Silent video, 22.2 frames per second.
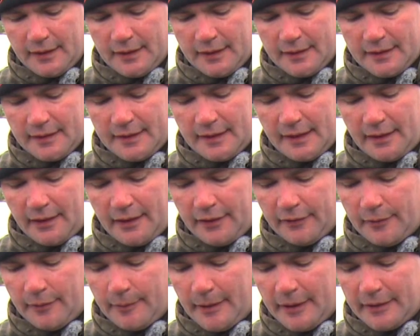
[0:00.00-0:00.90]
sit
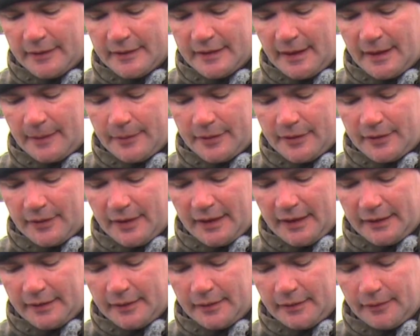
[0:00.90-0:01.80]
over most
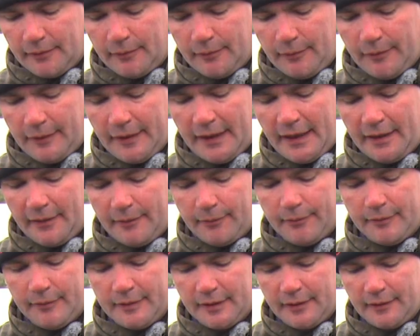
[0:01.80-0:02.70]
substrates without
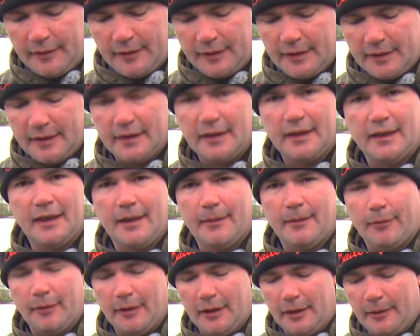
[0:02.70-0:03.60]
sort
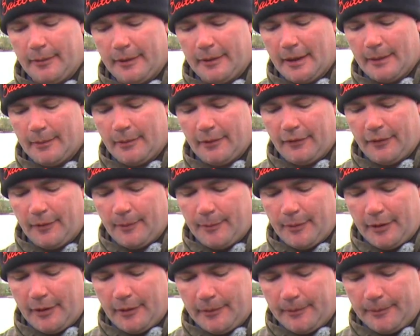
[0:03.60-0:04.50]
of looping up off the
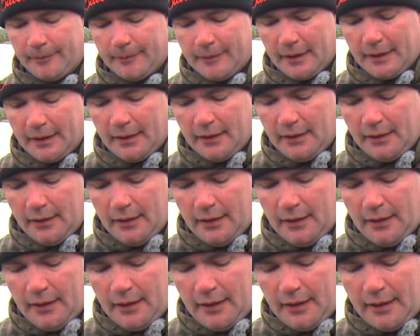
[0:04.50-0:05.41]
bottom.
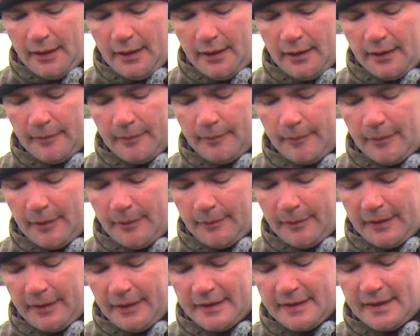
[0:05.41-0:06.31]
And
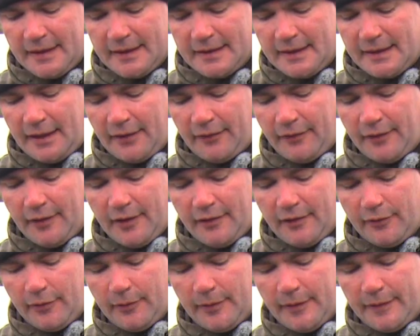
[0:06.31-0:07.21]
we assist that
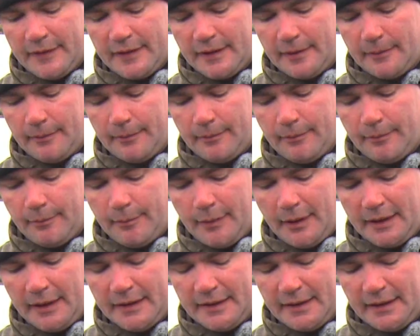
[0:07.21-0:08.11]
further with some
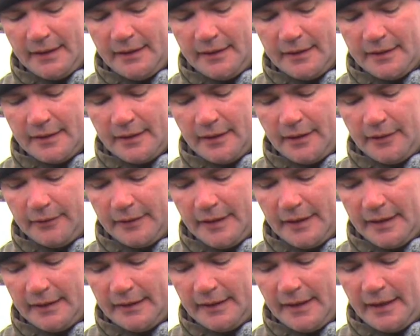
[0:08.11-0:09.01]
putty just to hold
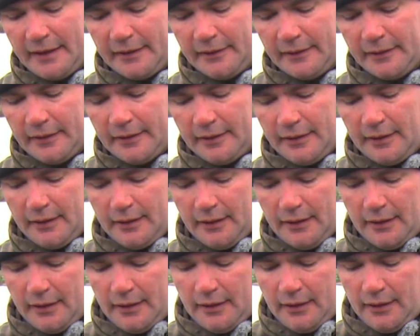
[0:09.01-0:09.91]
that down.
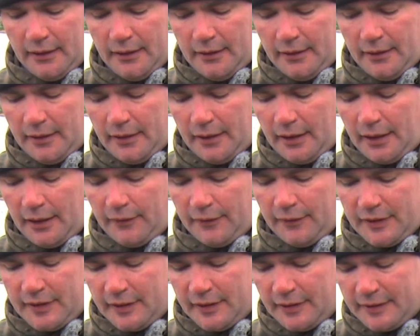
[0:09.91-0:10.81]

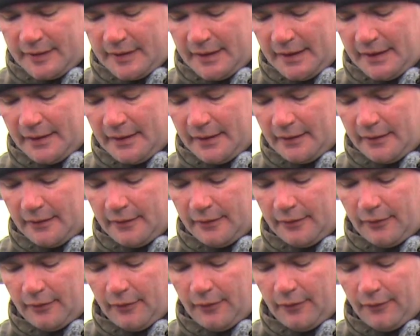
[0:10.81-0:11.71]
Overshotted
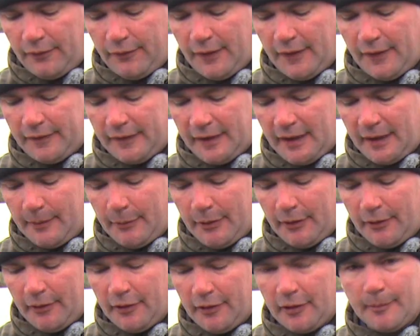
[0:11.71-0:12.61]

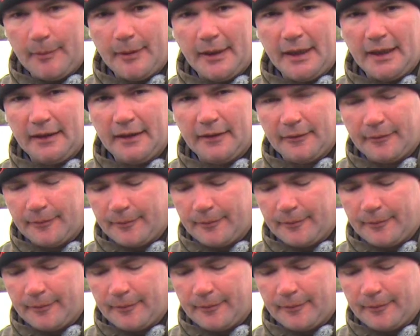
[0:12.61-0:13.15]
15mm hook bait.